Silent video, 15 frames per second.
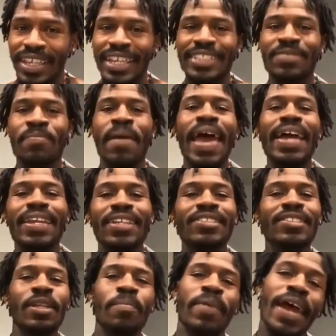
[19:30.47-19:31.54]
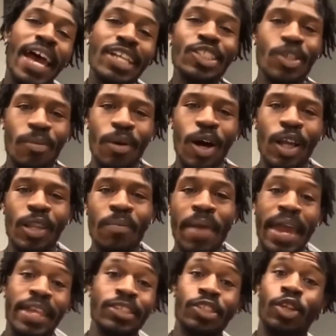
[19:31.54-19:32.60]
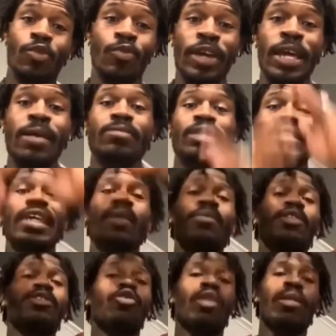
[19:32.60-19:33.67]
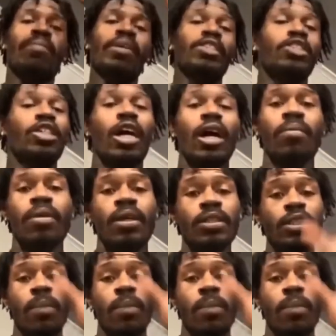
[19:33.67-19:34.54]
It's magnets in the basketball and magnets in the rims. That's how we throw that bitch up.